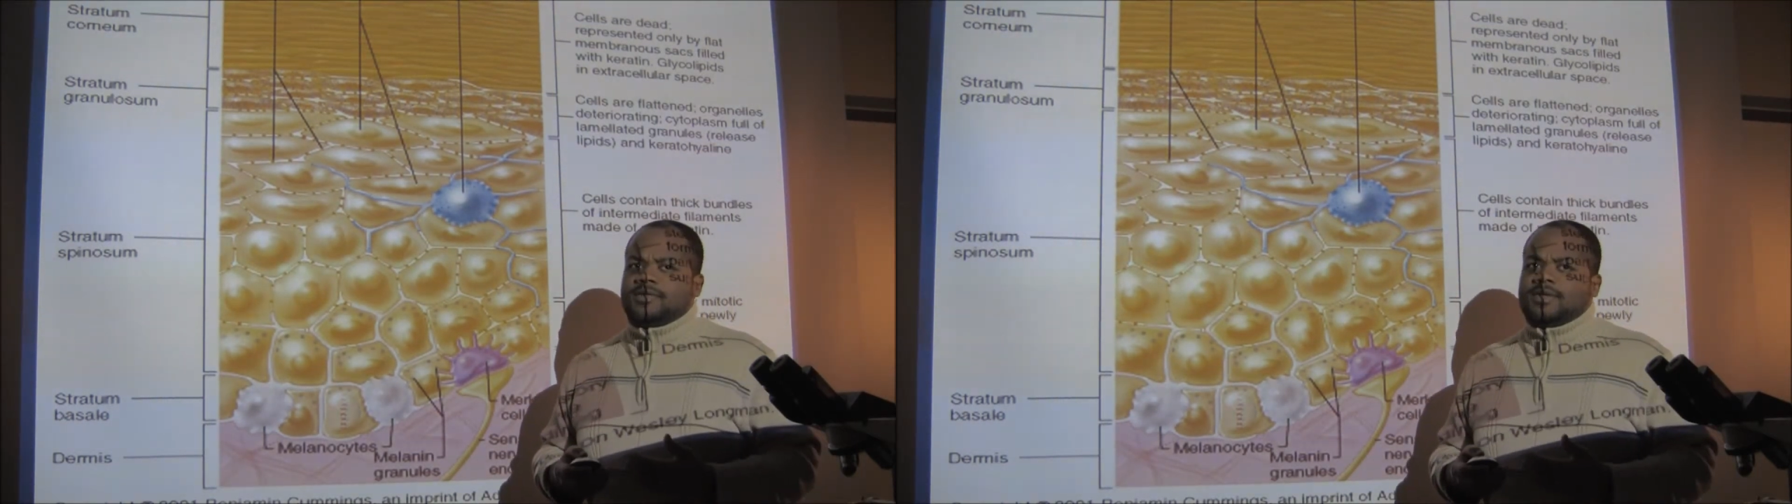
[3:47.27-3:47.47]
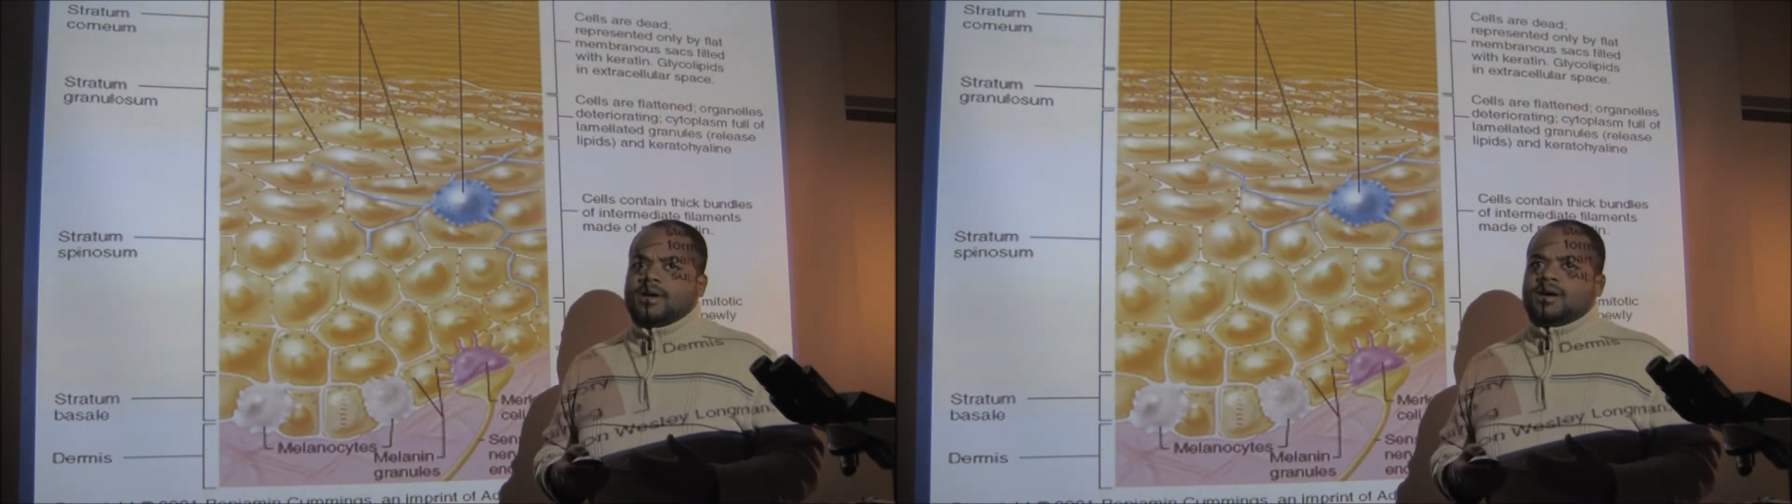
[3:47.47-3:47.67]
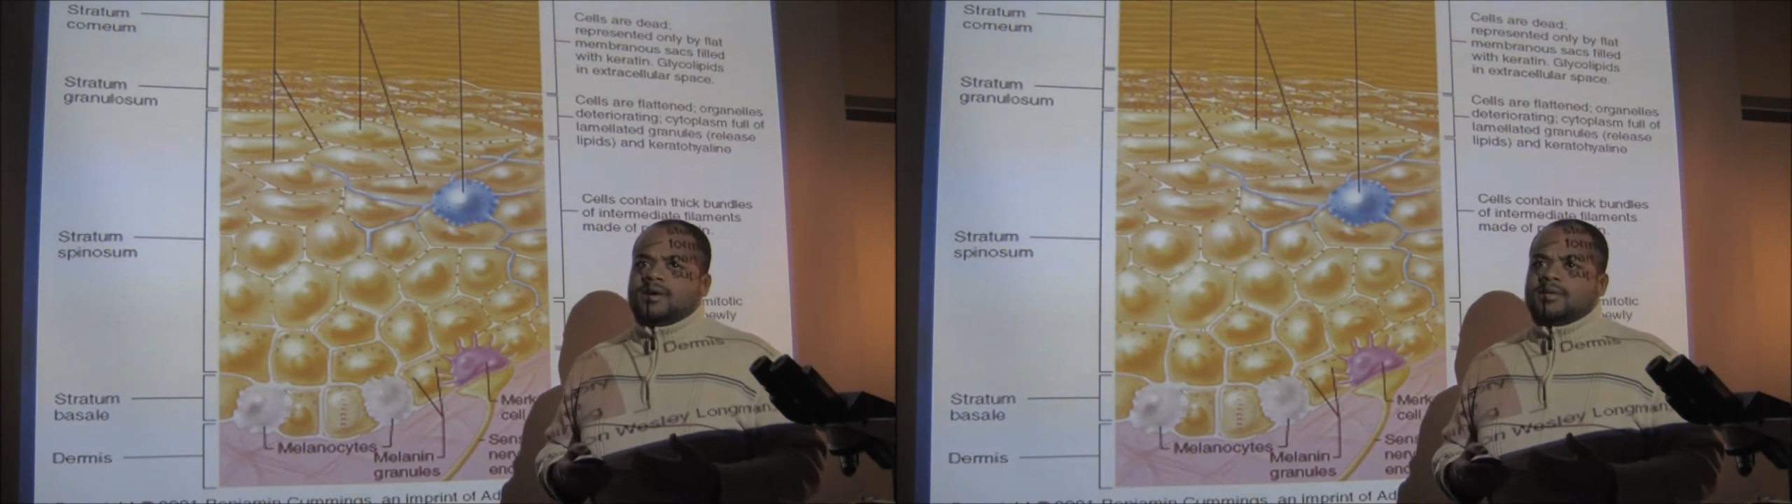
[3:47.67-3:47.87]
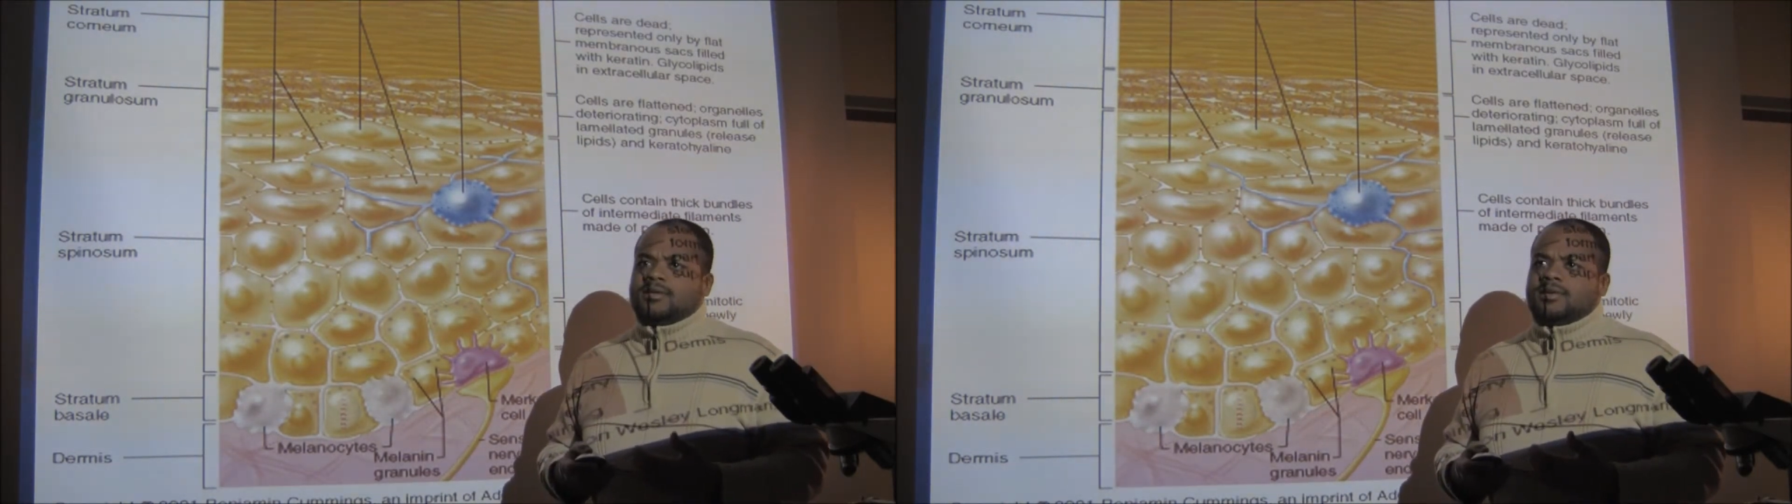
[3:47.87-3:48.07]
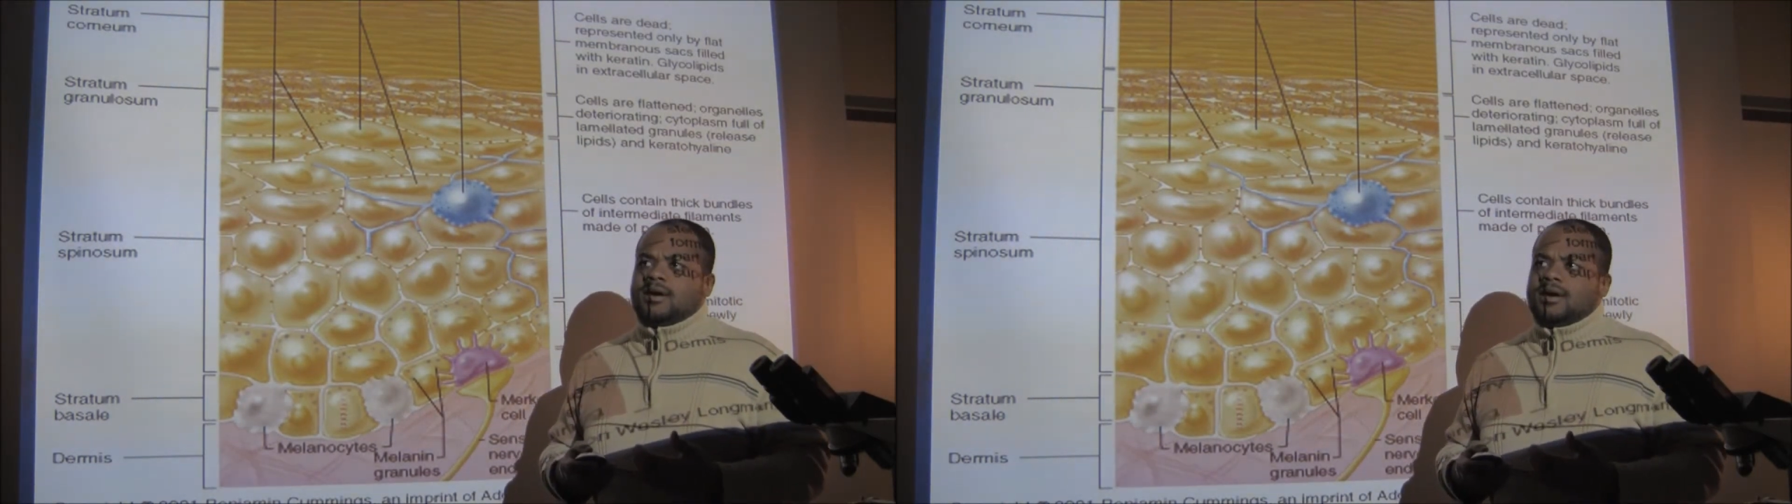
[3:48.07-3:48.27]
the,
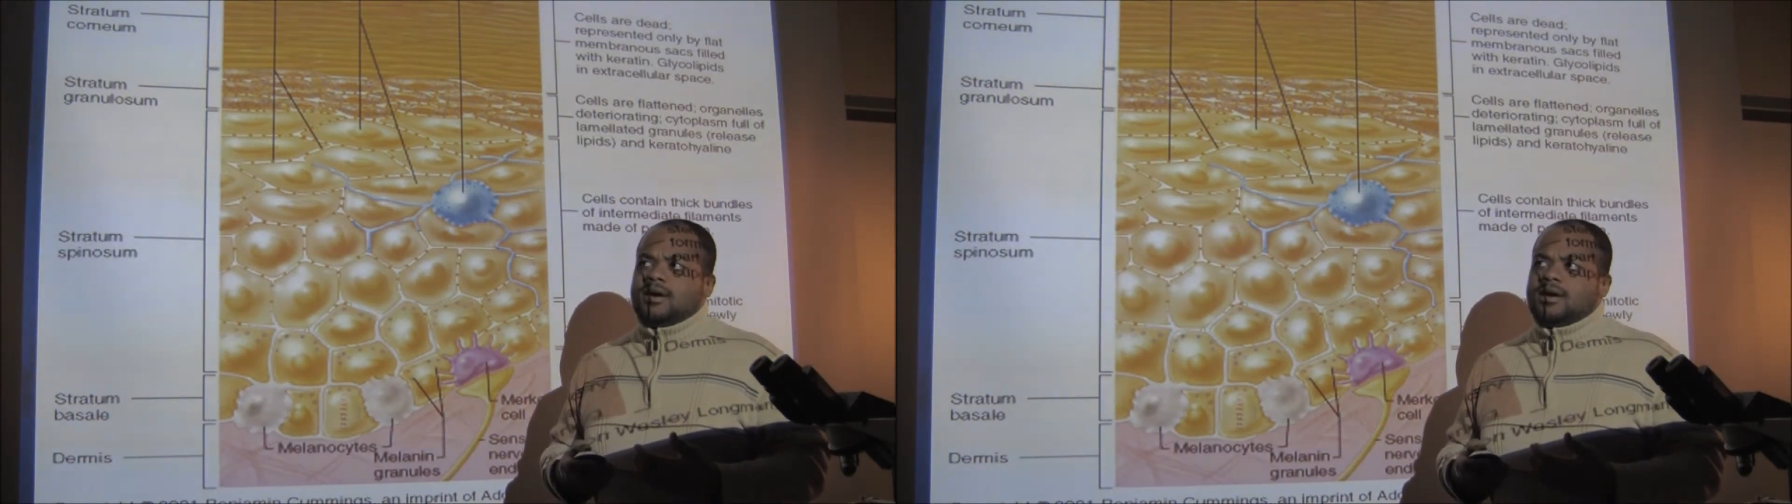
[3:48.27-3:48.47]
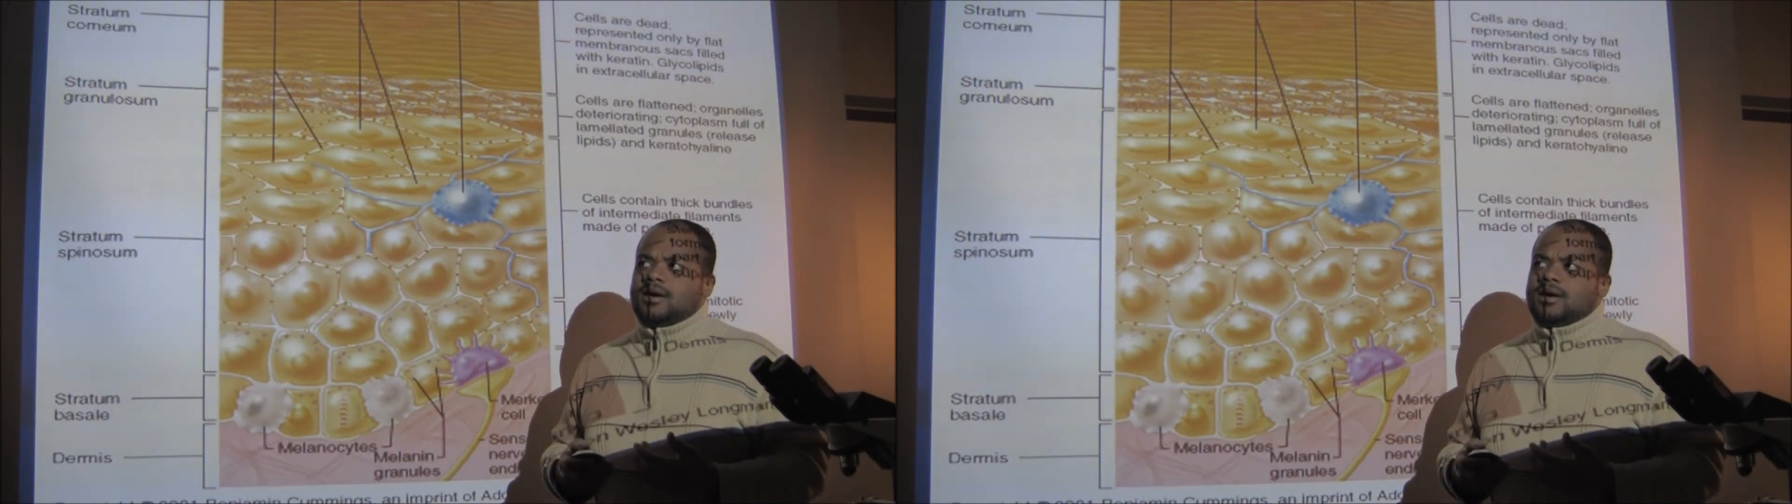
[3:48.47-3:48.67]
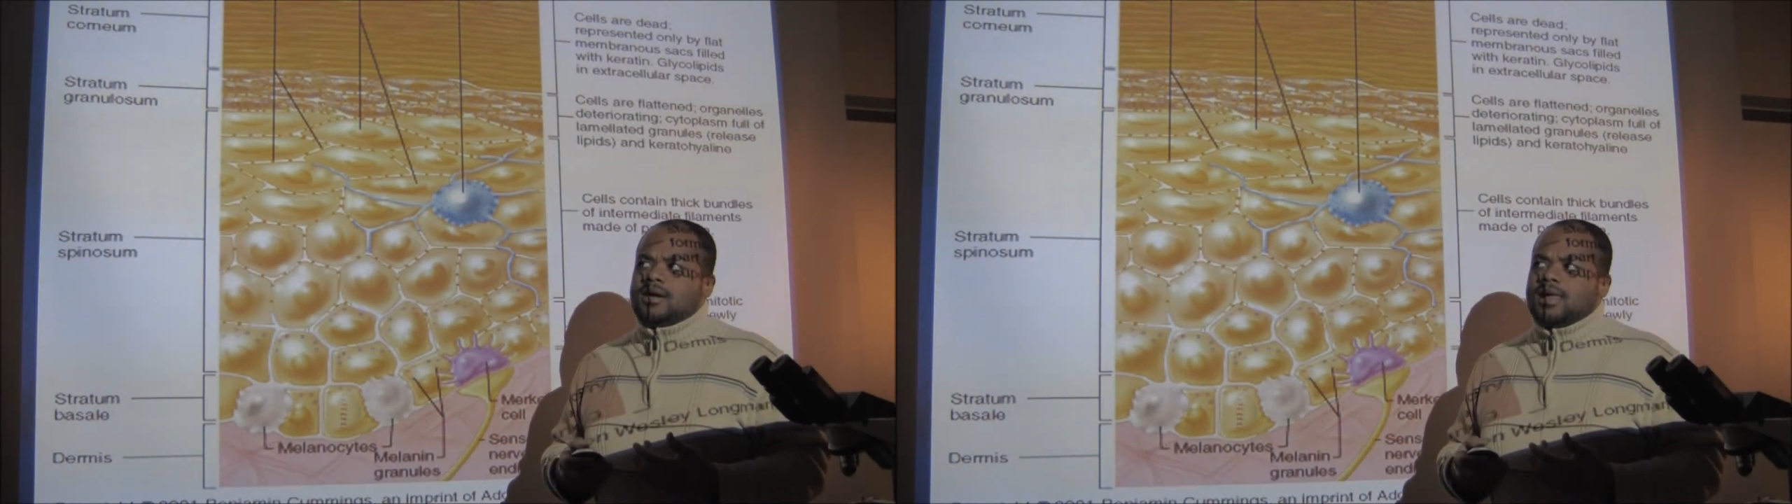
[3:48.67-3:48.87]
the,